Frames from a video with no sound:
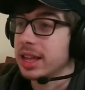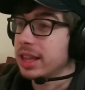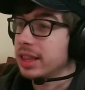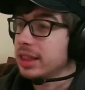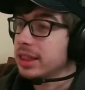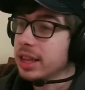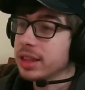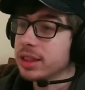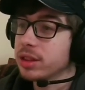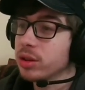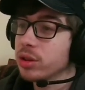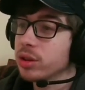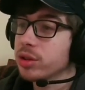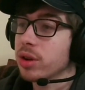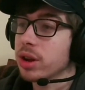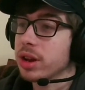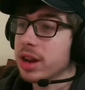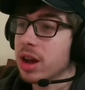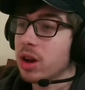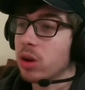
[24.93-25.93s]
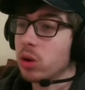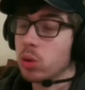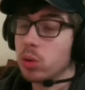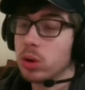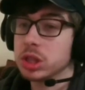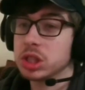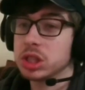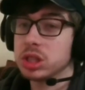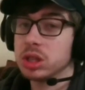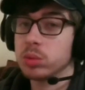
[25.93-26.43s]
Let's do this right now. Go
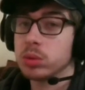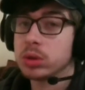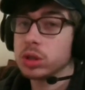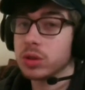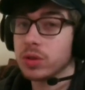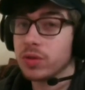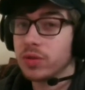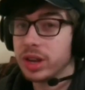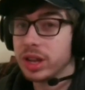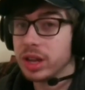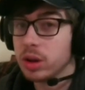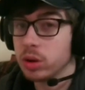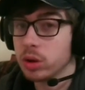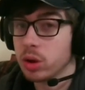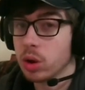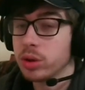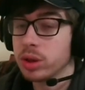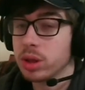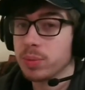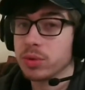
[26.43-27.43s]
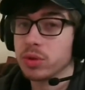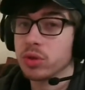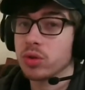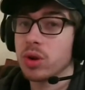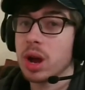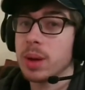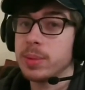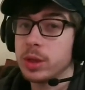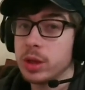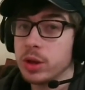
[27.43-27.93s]
watch the original video. Go
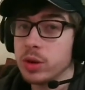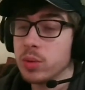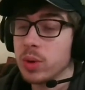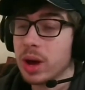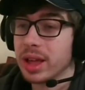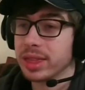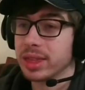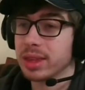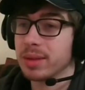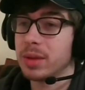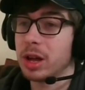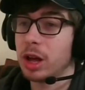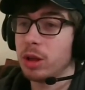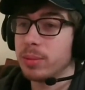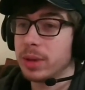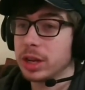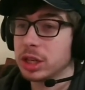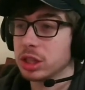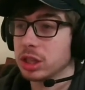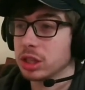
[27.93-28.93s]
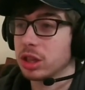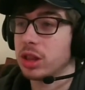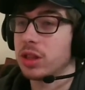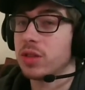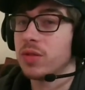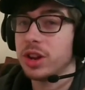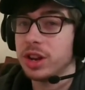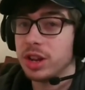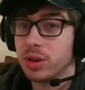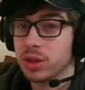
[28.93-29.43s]
subscribe to SML. Make sure you like this
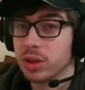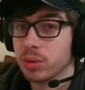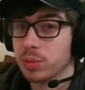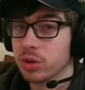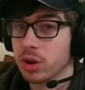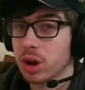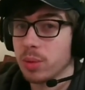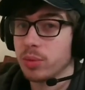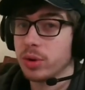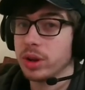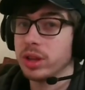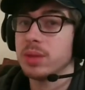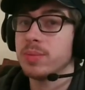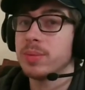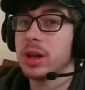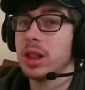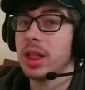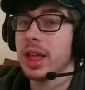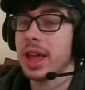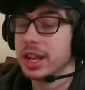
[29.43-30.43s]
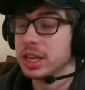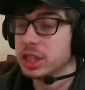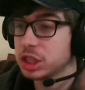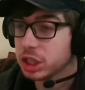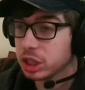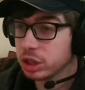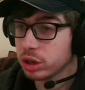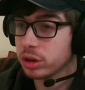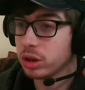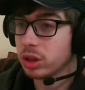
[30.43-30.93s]
video, subscribe, ring the bell, and
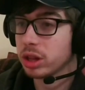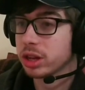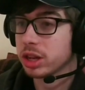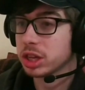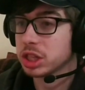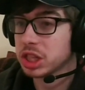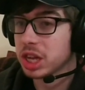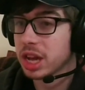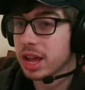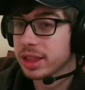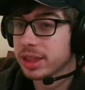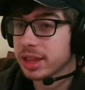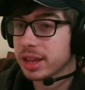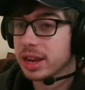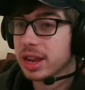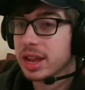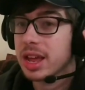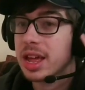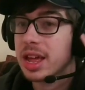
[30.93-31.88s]
share and all that good jazz. And